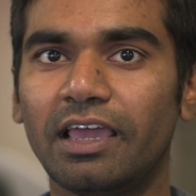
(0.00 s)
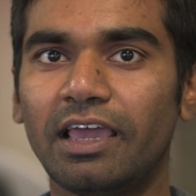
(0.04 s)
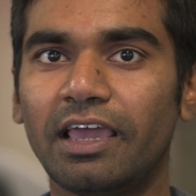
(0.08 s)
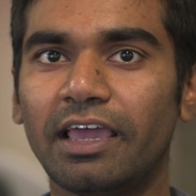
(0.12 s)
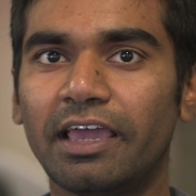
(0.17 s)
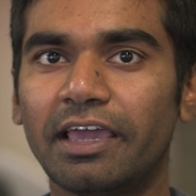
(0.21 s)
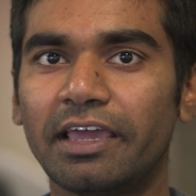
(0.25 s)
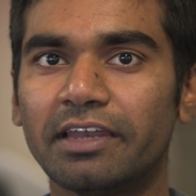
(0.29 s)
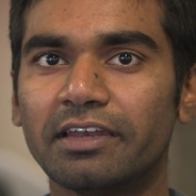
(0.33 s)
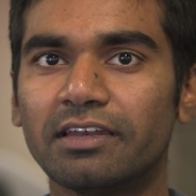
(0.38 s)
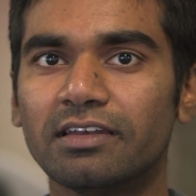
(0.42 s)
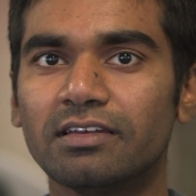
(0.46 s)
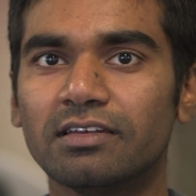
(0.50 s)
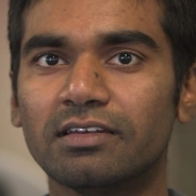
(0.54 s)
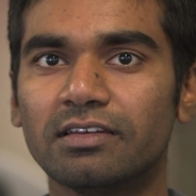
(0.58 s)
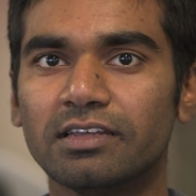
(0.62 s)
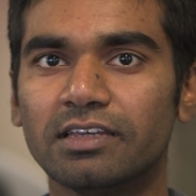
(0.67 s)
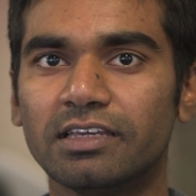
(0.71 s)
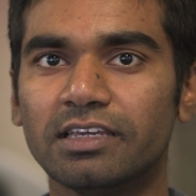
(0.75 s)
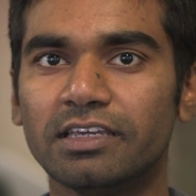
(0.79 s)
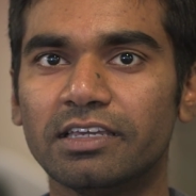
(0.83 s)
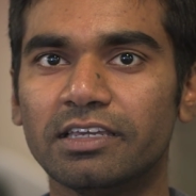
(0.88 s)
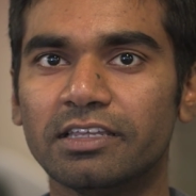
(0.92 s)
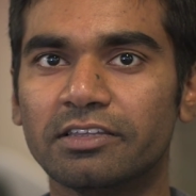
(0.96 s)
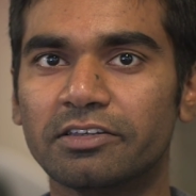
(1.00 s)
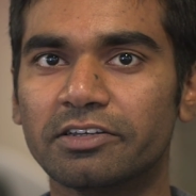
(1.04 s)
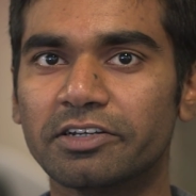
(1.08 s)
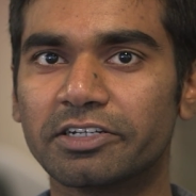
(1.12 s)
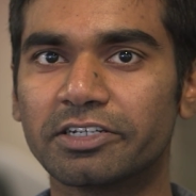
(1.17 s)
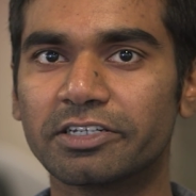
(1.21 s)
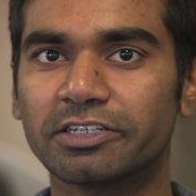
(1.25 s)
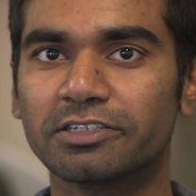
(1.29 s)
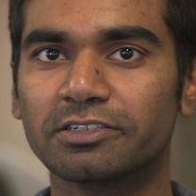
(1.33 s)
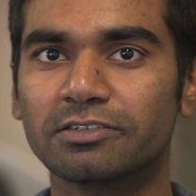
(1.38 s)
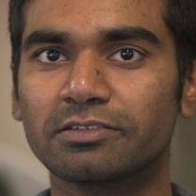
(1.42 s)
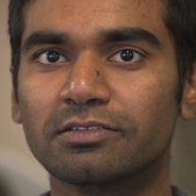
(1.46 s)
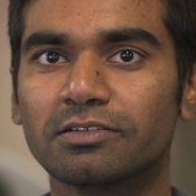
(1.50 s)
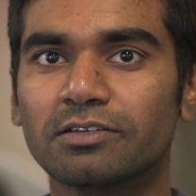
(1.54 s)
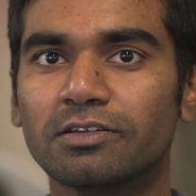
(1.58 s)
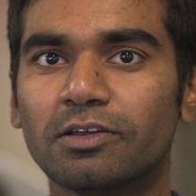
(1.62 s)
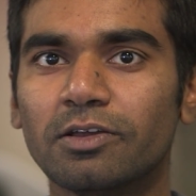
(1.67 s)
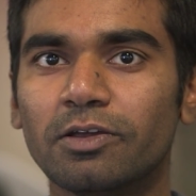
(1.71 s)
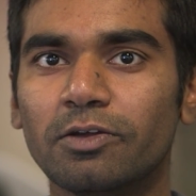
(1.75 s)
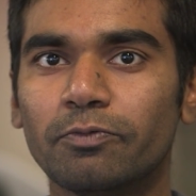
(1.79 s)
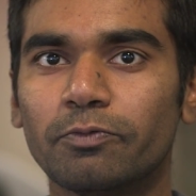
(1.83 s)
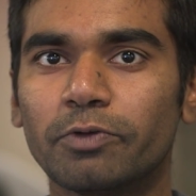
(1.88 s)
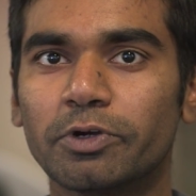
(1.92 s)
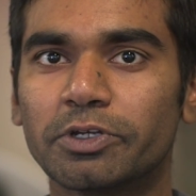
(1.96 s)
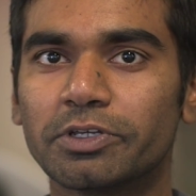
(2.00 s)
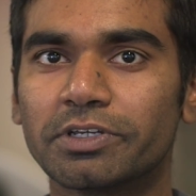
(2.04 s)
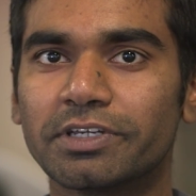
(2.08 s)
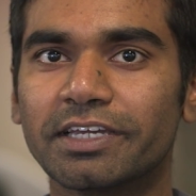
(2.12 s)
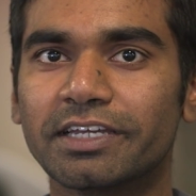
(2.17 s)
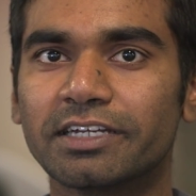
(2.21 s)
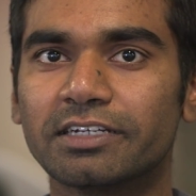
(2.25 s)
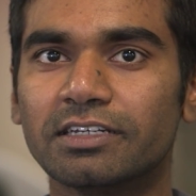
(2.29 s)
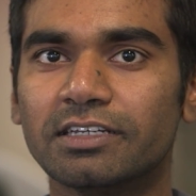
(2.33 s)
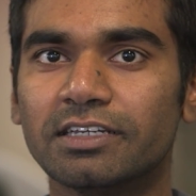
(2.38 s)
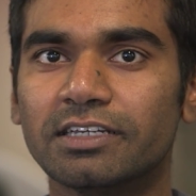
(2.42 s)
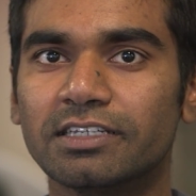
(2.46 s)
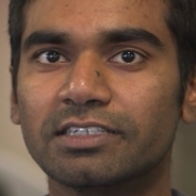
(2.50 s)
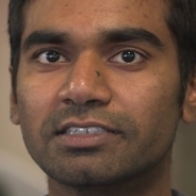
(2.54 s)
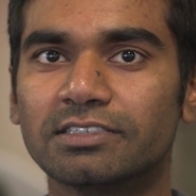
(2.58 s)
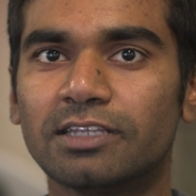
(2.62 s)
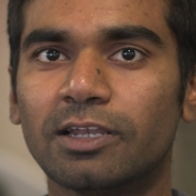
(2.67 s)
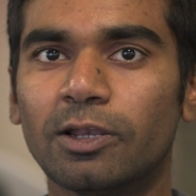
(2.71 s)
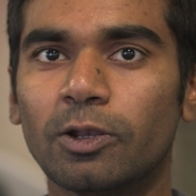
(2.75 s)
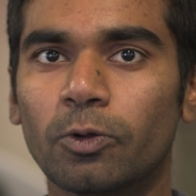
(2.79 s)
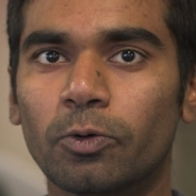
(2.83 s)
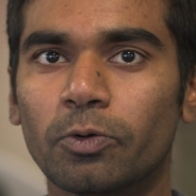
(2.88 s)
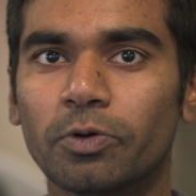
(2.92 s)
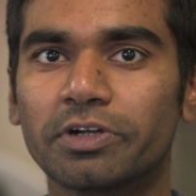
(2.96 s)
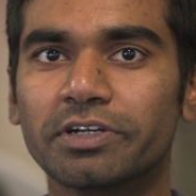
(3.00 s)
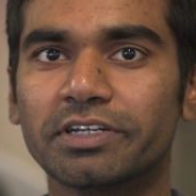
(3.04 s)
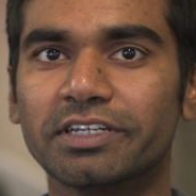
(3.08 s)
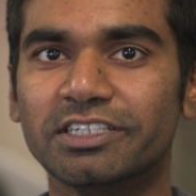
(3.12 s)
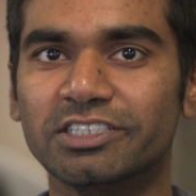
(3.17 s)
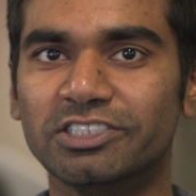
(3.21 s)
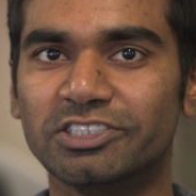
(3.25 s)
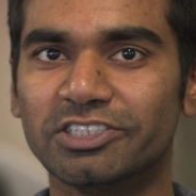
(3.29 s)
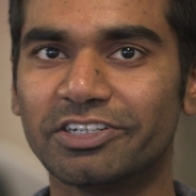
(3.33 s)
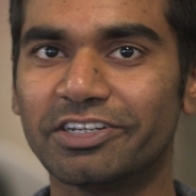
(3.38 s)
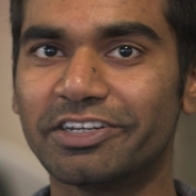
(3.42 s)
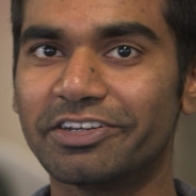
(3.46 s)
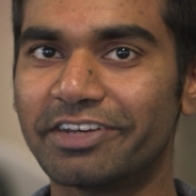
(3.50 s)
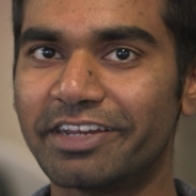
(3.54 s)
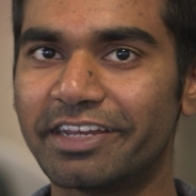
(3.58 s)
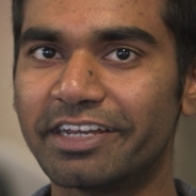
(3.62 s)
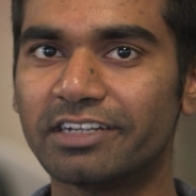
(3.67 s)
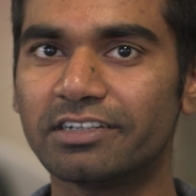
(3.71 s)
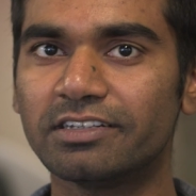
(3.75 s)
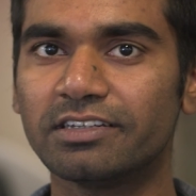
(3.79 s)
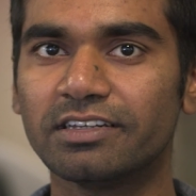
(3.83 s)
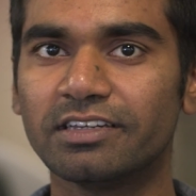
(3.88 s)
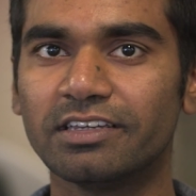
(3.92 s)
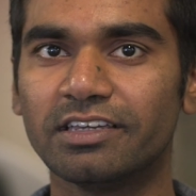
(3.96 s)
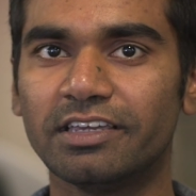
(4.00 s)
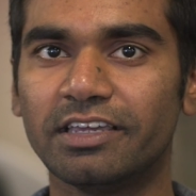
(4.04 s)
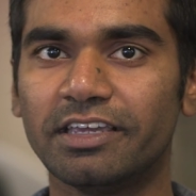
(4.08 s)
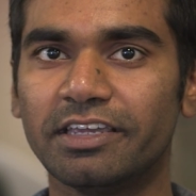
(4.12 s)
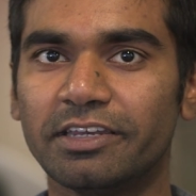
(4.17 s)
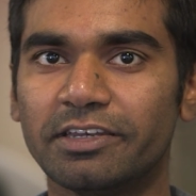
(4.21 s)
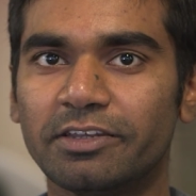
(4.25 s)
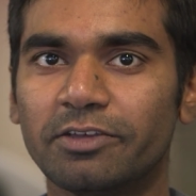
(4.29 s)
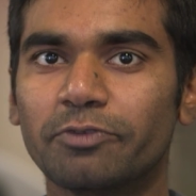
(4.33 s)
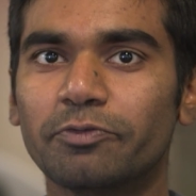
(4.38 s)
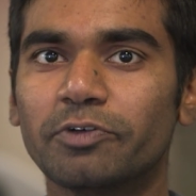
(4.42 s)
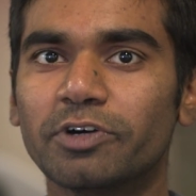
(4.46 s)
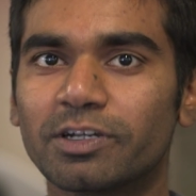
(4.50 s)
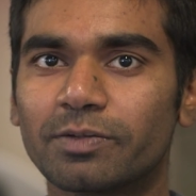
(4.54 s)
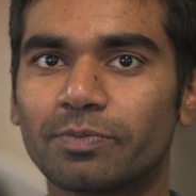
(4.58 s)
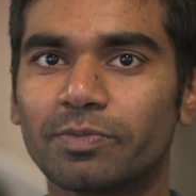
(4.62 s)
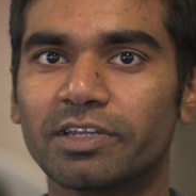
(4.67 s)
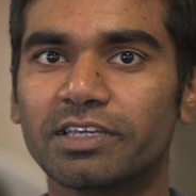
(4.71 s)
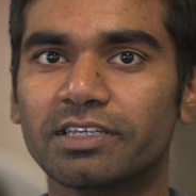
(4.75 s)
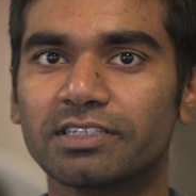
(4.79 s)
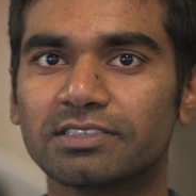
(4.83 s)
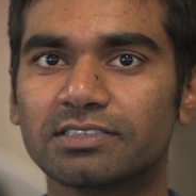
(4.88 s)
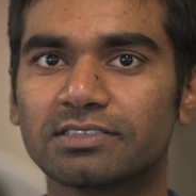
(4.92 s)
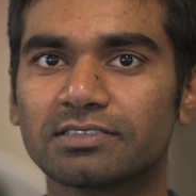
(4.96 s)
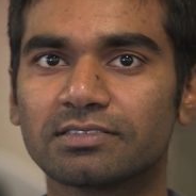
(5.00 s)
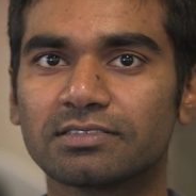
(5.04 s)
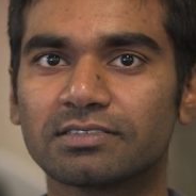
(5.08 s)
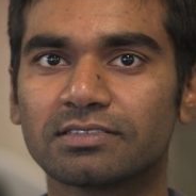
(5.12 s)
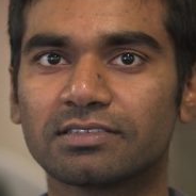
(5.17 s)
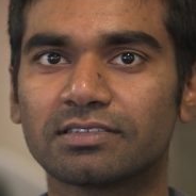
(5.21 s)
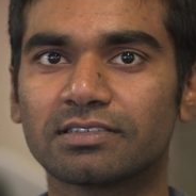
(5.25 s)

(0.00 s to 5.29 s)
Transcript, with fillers: and in return what you get is lower injury rate in your workplace.